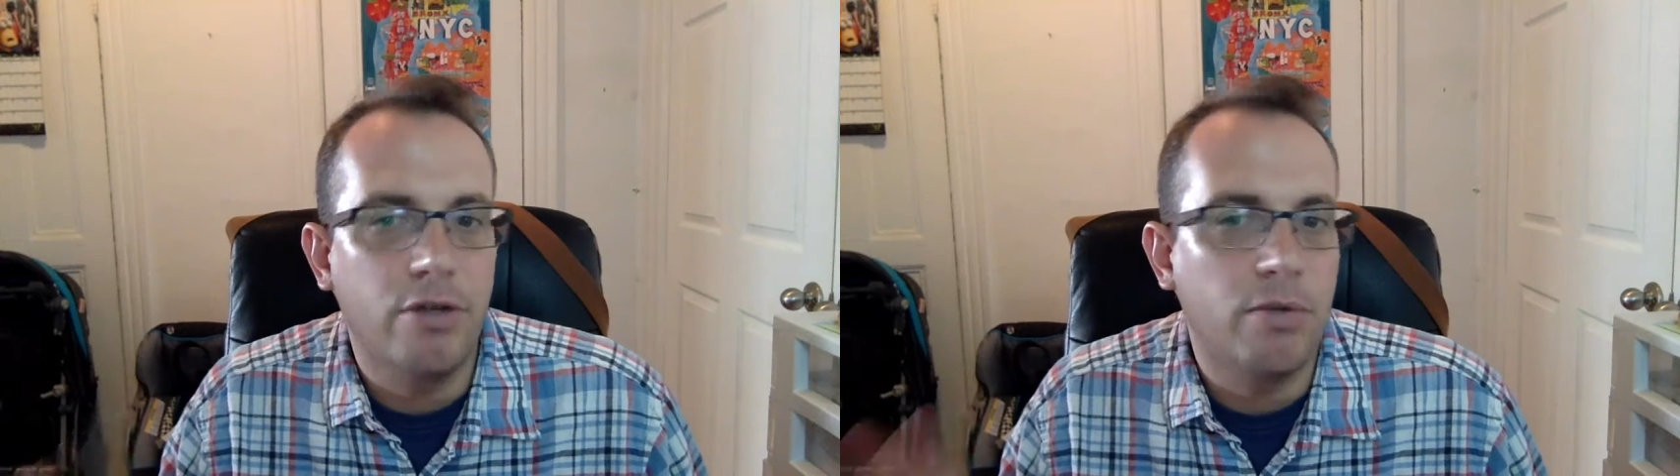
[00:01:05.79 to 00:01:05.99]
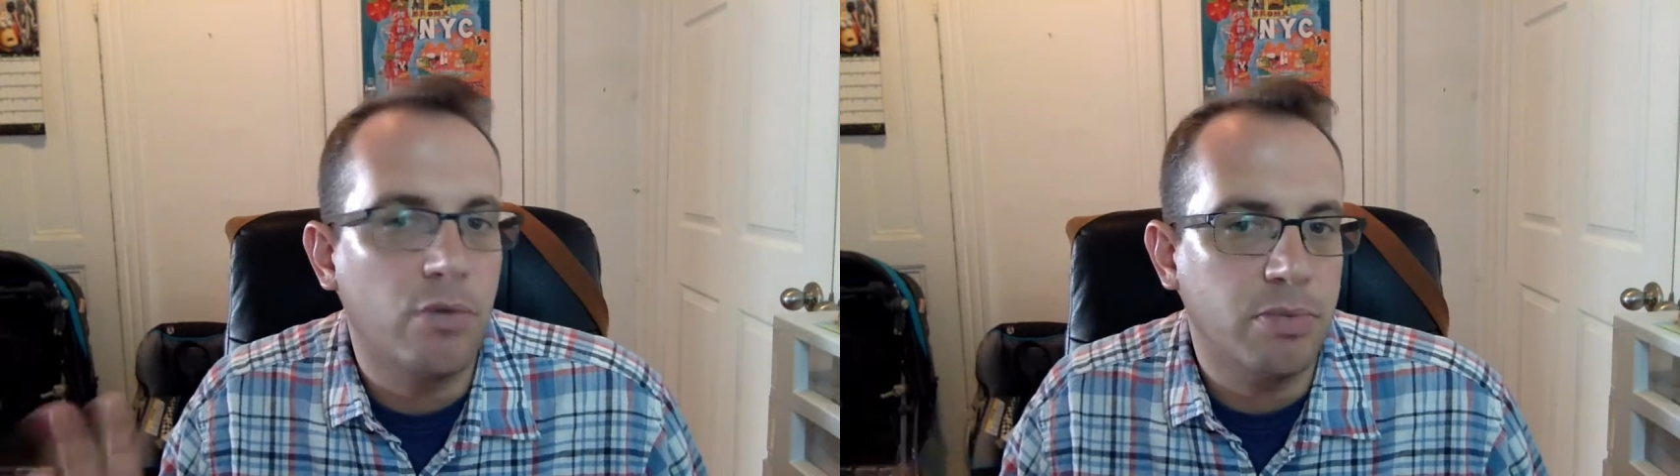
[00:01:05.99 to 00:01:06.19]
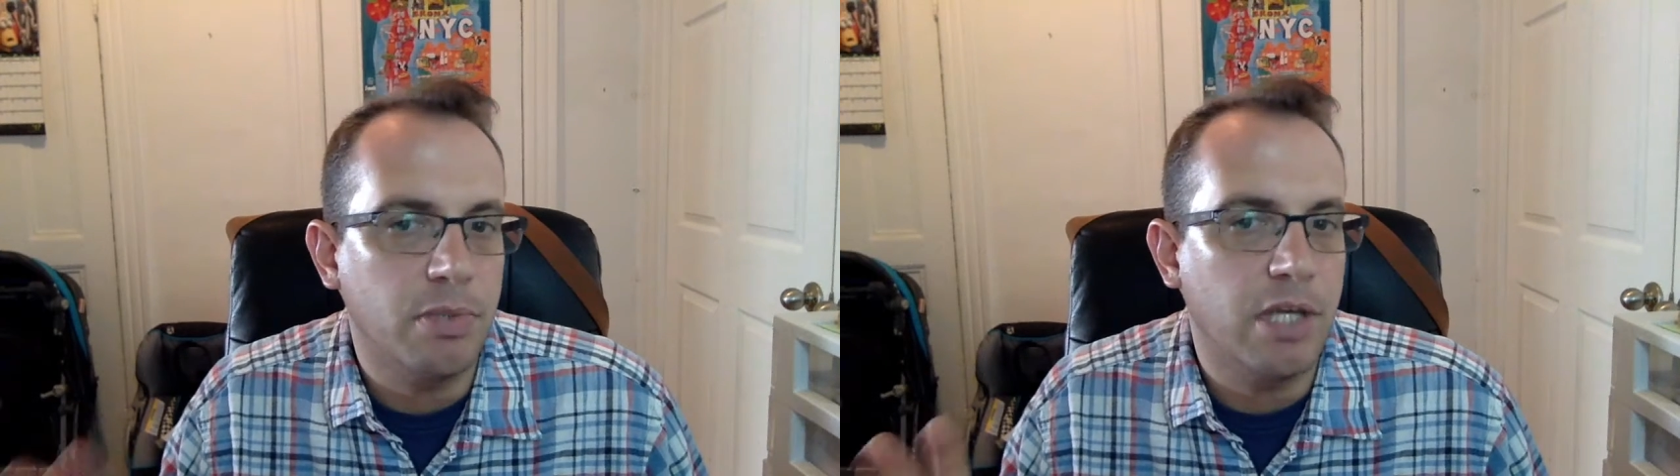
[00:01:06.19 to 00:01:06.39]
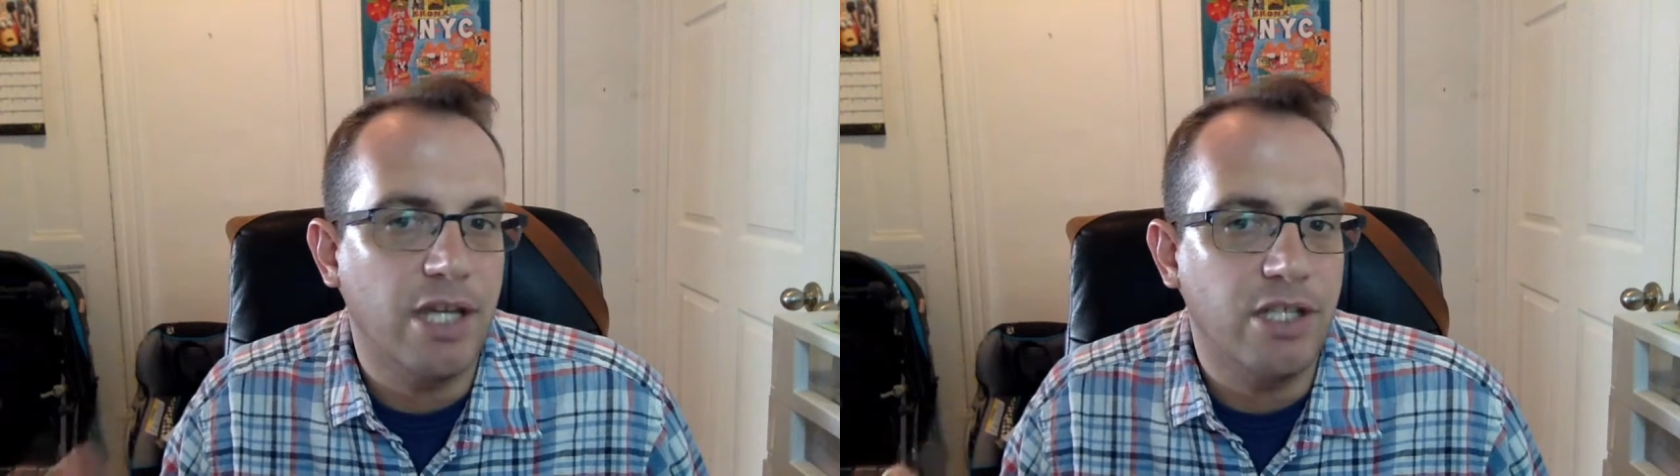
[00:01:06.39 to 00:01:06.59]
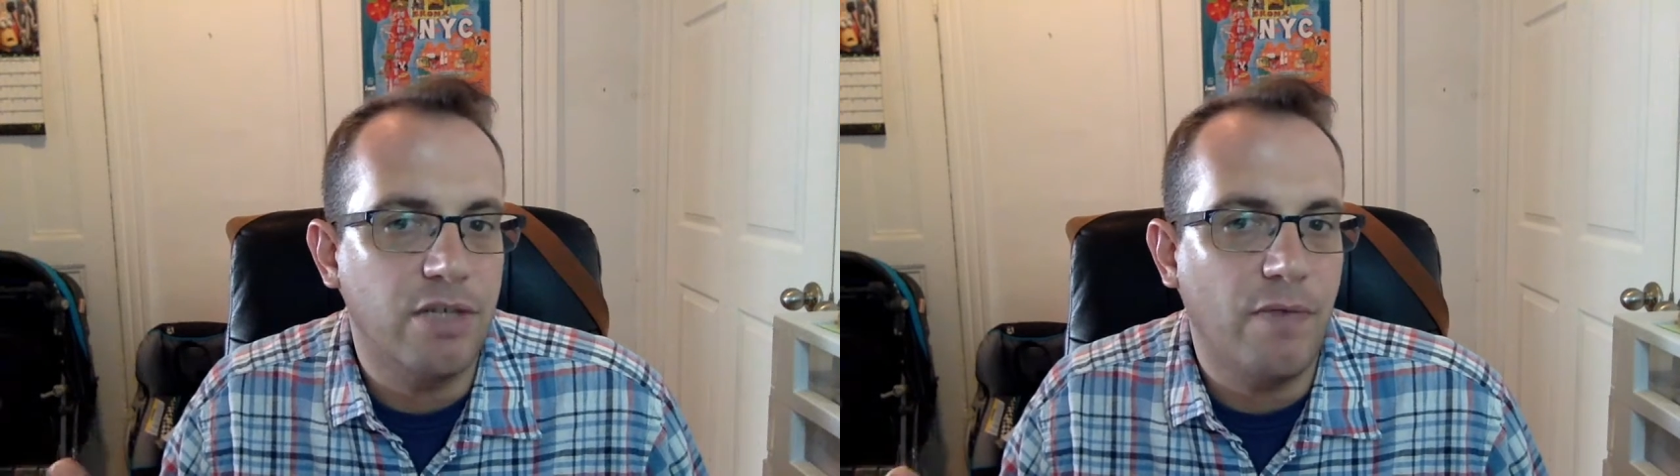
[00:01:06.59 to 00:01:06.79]

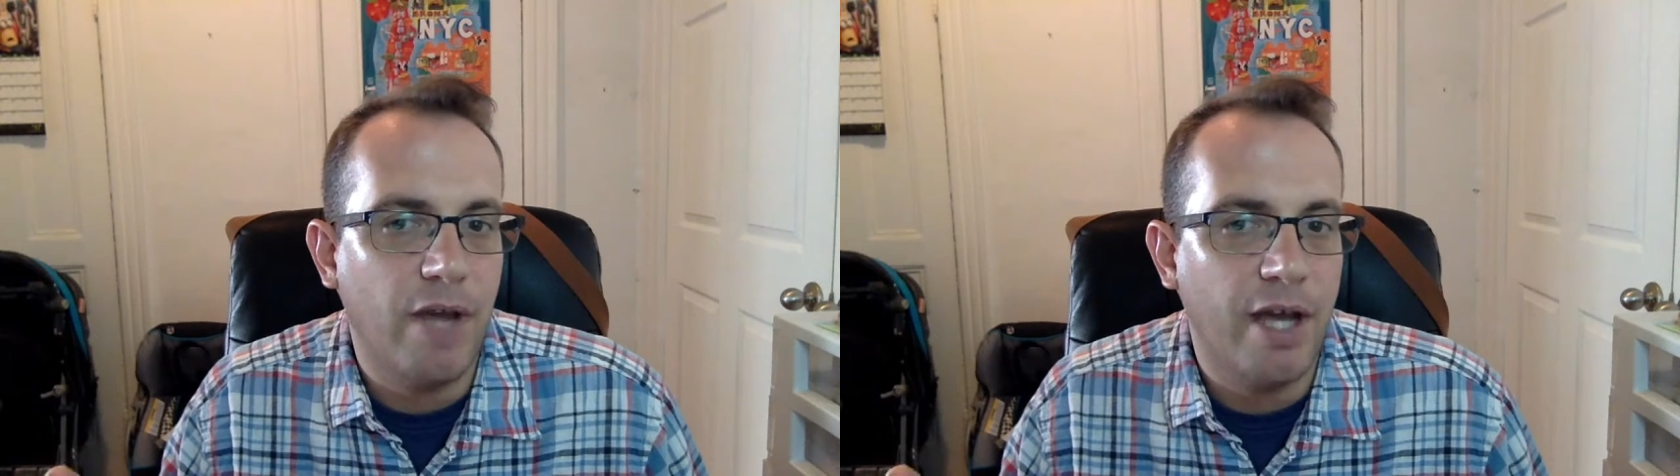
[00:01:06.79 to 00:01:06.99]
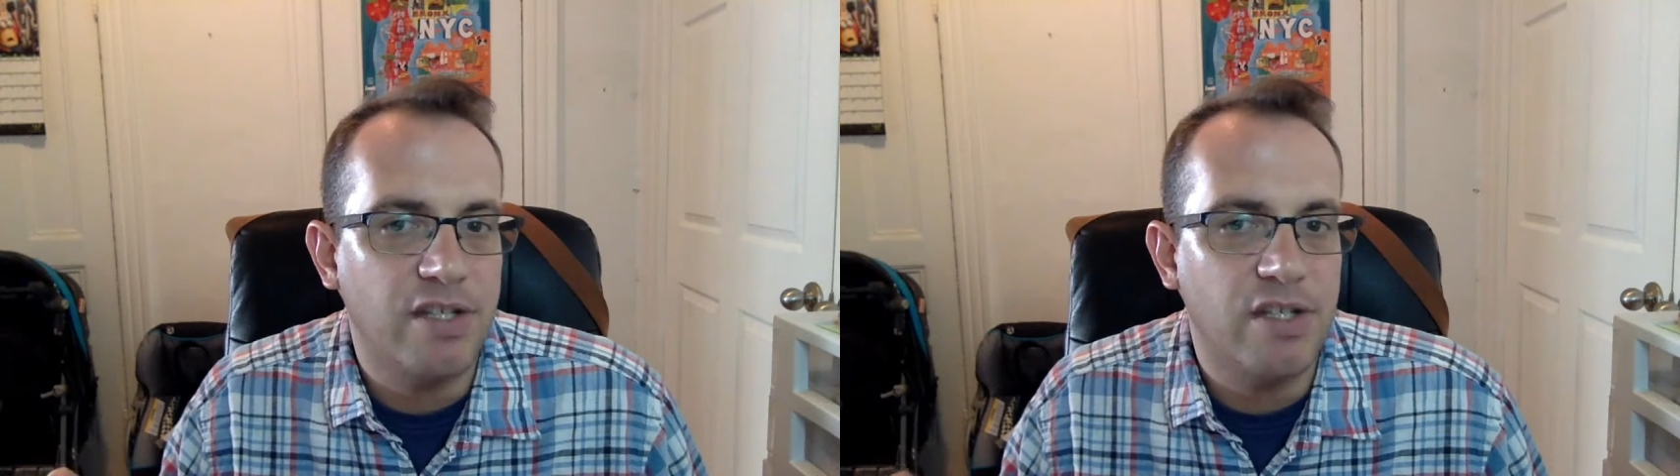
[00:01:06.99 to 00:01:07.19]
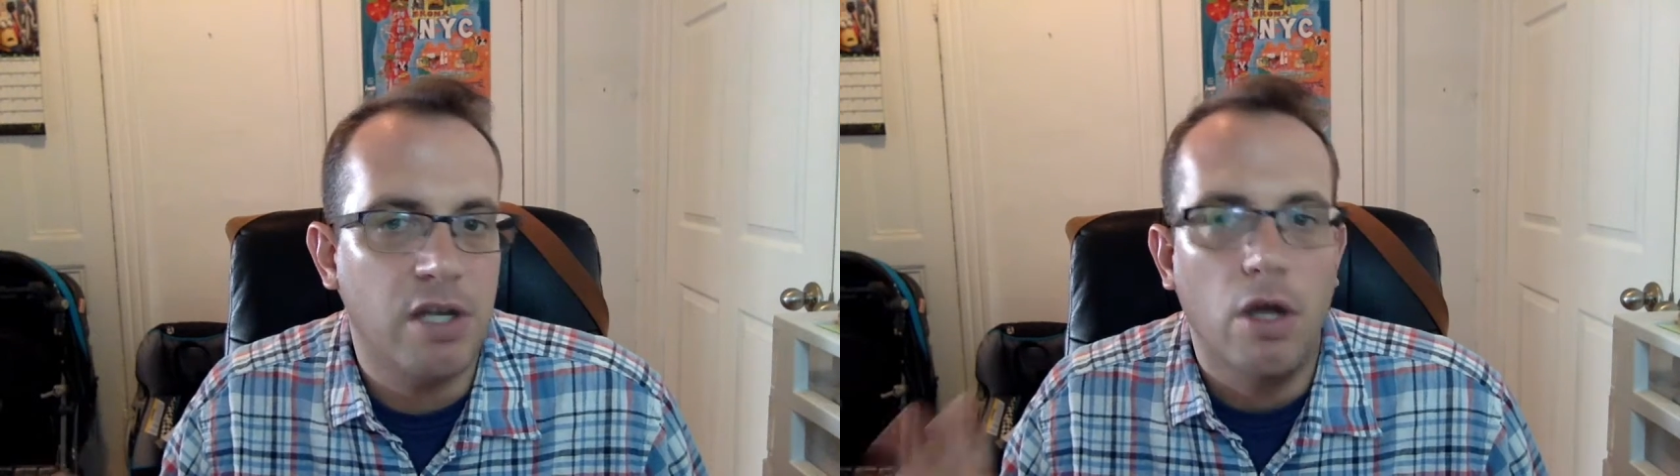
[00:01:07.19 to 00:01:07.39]
multiplication facts,